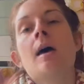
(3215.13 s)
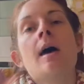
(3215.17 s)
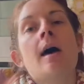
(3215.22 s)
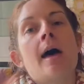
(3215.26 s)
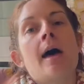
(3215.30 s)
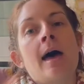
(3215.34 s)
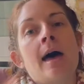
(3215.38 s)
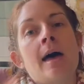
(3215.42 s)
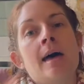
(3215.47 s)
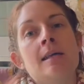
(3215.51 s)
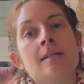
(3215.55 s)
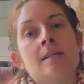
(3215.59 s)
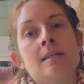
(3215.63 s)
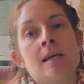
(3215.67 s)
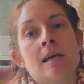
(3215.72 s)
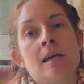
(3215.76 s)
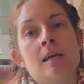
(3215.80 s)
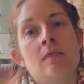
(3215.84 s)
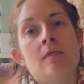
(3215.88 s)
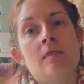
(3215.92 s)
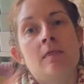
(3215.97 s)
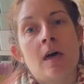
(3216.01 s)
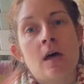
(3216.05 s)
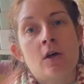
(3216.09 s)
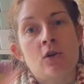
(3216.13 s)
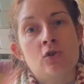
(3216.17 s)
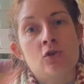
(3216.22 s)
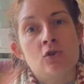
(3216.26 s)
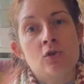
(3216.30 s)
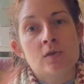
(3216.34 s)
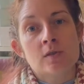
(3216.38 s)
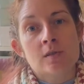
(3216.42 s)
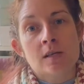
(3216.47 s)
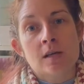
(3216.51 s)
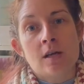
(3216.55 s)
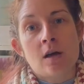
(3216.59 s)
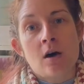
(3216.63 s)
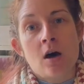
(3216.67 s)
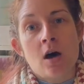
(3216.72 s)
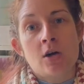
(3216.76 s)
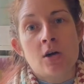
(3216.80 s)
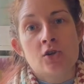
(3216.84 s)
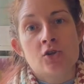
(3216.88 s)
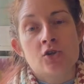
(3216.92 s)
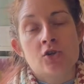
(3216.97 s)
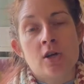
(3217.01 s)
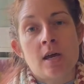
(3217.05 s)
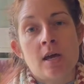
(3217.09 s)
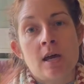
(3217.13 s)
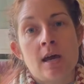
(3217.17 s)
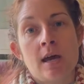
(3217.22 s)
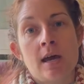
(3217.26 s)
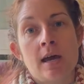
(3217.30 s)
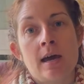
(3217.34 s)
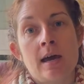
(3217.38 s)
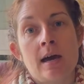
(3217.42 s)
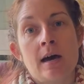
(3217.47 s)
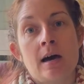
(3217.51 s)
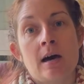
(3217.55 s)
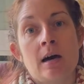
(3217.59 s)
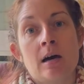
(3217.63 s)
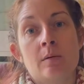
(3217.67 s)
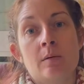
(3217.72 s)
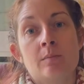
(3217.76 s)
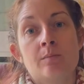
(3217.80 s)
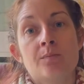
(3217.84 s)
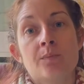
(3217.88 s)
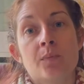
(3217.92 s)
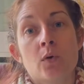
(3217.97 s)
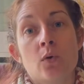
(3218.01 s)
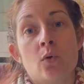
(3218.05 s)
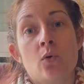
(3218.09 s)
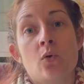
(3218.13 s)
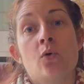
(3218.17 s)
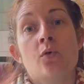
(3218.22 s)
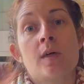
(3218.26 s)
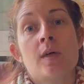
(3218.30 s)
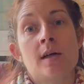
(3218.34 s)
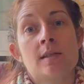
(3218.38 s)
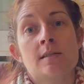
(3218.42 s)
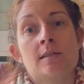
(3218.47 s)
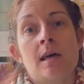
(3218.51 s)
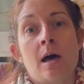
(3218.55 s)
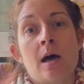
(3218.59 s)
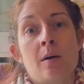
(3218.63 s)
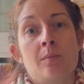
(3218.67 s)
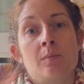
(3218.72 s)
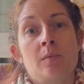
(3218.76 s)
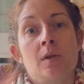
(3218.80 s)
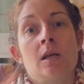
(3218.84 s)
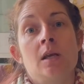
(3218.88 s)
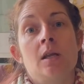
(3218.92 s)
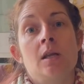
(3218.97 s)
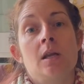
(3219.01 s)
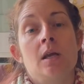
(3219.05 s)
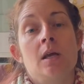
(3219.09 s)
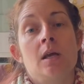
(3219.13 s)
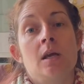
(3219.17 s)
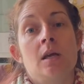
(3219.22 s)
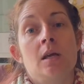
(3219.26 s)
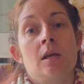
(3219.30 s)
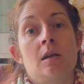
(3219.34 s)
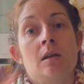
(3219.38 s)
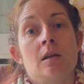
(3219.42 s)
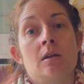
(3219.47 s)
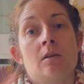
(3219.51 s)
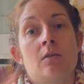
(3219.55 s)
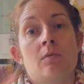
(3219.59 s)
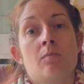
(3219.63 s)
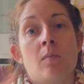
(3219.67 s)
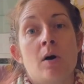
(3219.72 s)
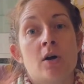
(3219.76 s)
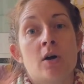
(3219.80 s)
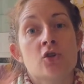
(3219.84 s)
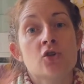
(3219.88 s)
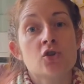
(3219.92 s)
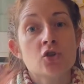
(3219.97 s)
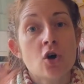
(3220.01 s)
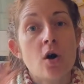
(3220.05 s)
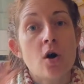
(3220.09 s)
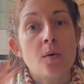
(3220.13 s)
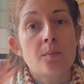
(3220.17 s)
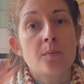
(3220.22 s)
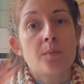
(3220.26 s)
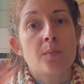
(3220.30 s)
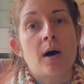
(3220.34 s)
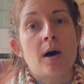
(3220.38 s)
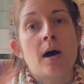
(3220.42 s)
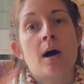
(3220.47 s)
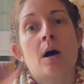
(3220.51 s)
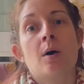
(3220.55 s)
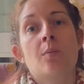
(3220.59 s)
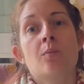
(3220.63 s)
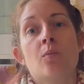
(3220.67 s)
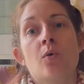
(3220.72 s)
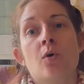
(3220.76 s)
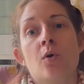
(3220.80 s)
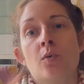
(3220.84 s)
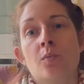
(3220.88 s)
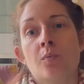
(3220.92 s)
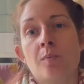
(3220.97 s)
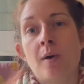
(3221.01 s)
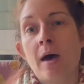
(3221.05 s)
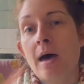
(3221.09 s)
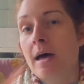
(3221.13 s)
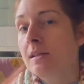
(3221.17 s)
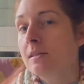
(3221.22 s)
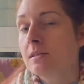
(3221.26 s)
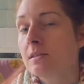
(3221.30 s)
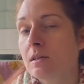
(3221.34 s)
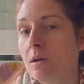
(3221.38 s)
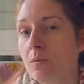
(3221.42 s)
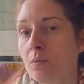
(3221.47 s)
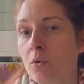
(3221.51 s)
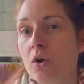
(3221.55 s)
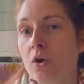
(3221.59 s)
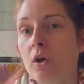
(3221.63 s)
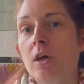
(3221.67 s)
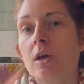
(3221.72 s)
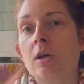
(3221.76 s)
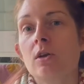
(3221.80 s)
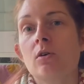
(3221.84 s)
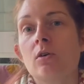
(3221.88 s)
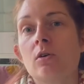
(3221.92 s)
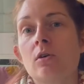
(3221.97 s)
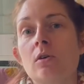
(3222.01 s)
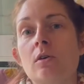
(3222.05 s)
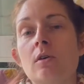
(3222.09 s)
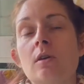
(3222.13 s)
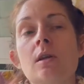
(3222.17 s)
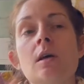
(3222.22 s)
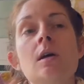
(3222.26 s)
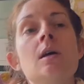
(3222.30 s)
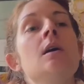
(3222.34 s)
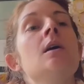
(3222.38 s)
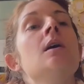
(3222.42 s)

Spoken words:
And in that newsletter, I share all that's happening in my shop, what patterns I'm working on.